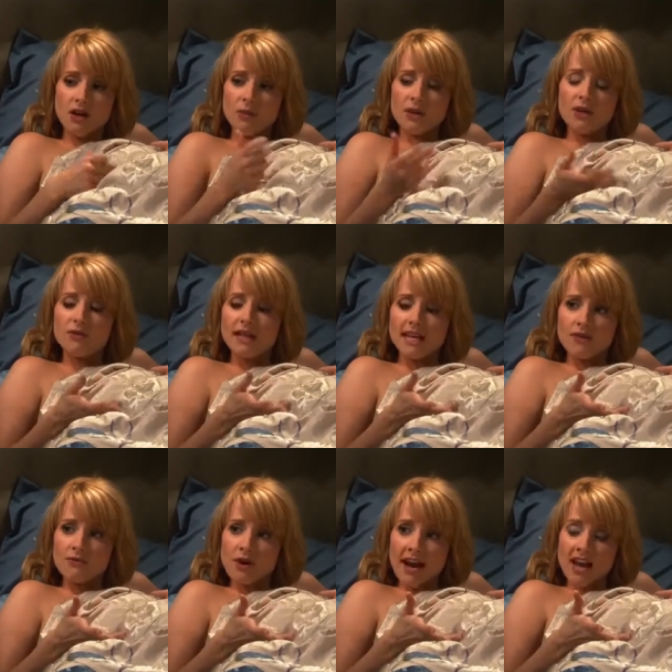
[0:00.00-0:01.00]
when you
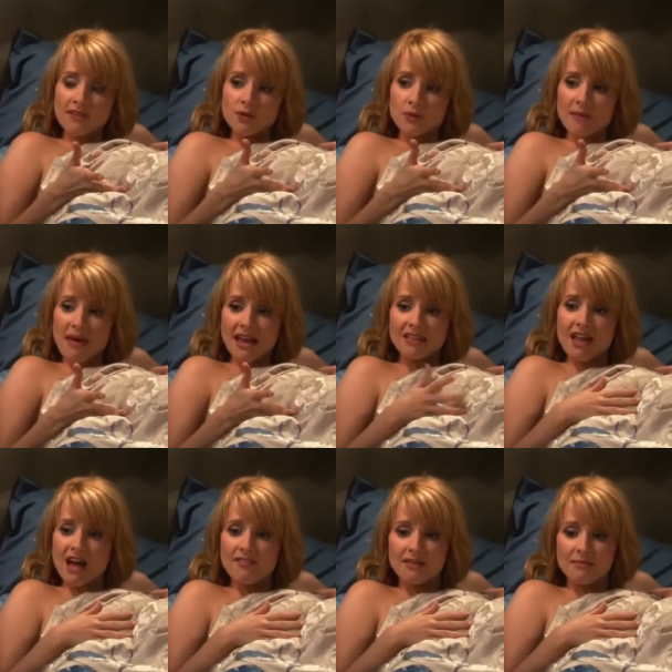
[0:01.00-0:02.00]
leave right after we make love,
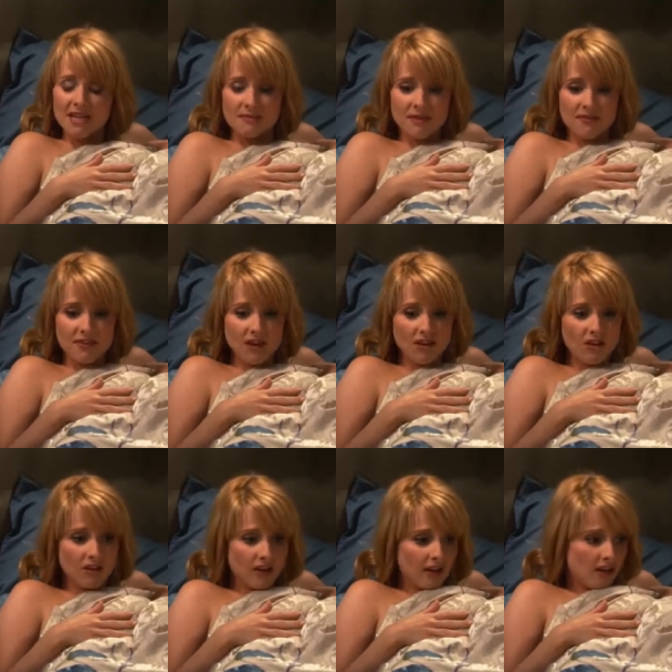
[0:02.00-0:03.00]
it makes me feel
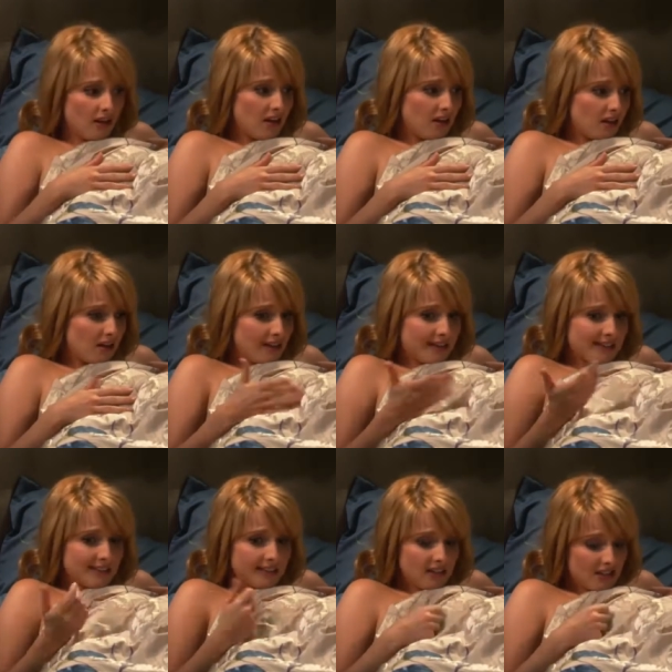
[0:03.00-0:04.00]

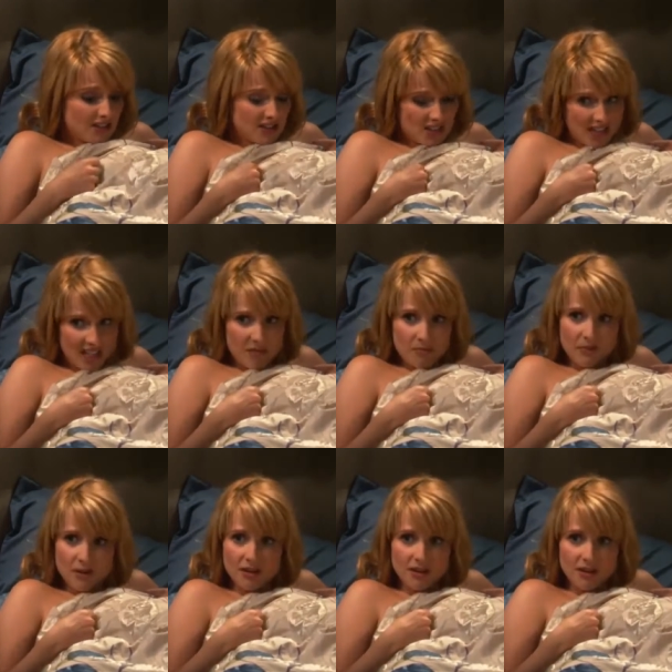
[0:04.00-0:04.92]
cheap.